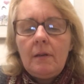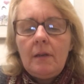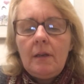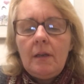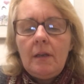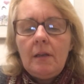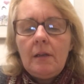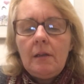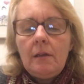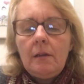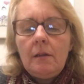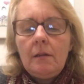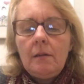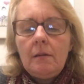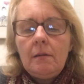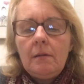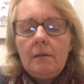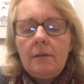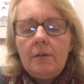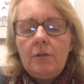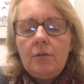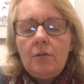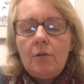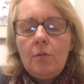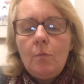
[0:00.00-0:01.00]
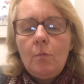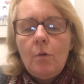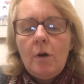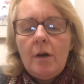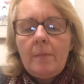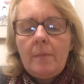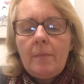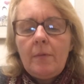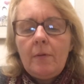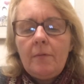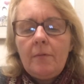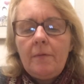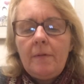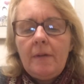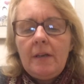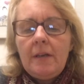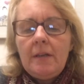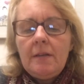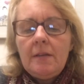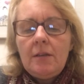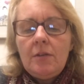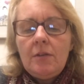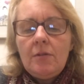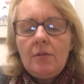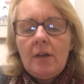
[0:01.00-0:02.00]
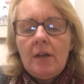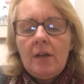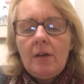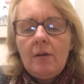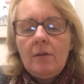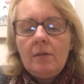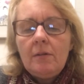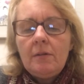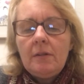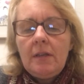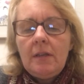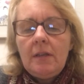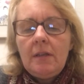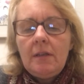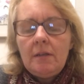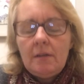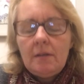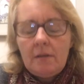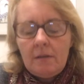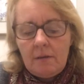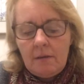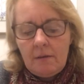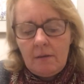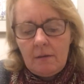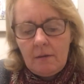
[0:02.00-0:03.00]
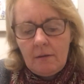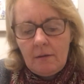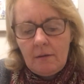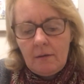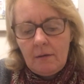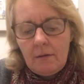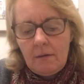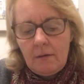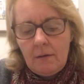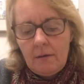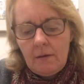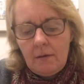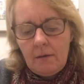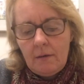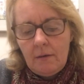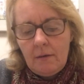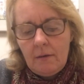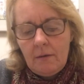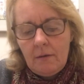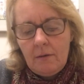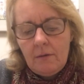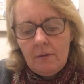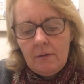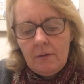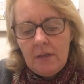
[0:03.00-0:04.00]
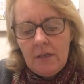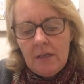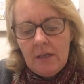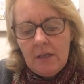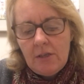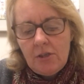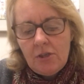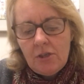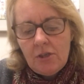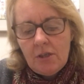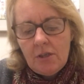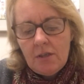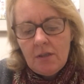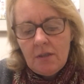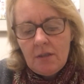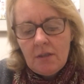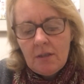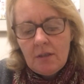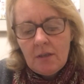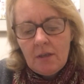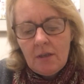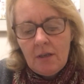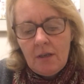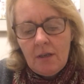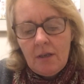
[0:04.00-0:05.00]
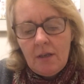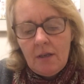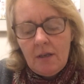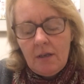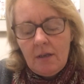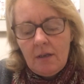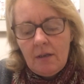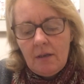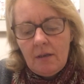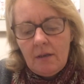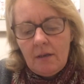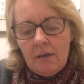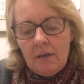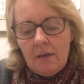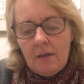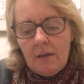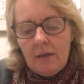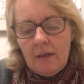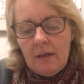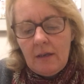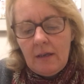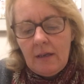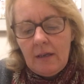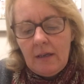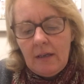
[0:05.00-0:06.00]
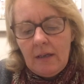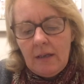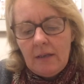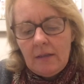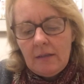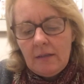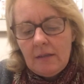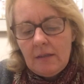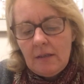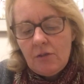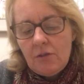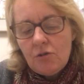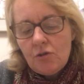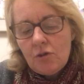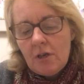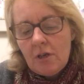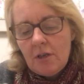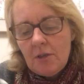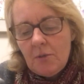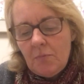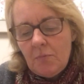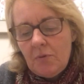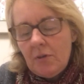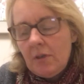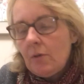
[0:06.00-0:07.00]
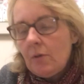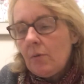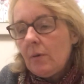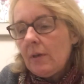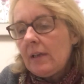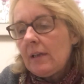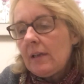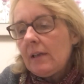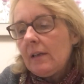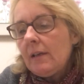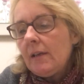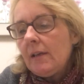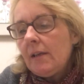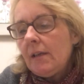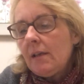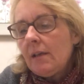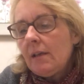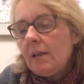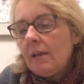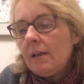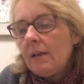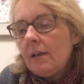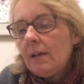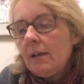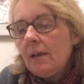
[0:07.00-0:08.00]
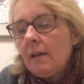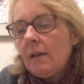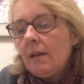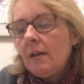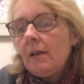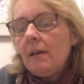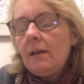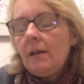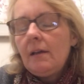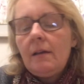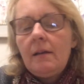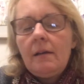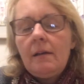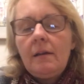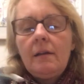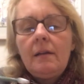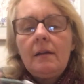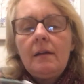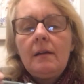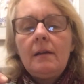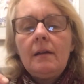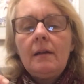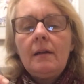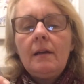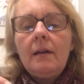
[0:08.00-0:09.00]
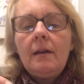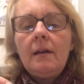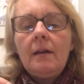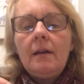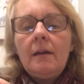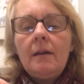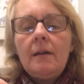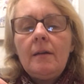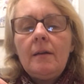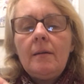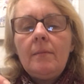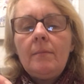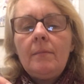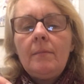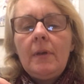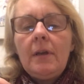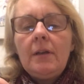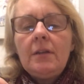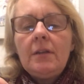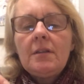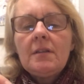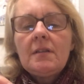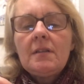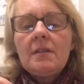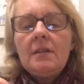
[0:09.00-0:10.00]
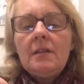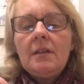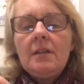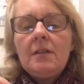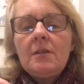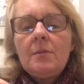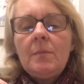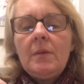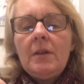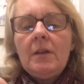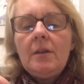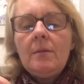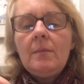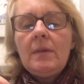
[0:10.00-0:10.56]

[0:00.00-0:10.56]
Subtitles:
can wipe off any that you get on the edges, and it dries pretty quickly. and it doesn't need to be an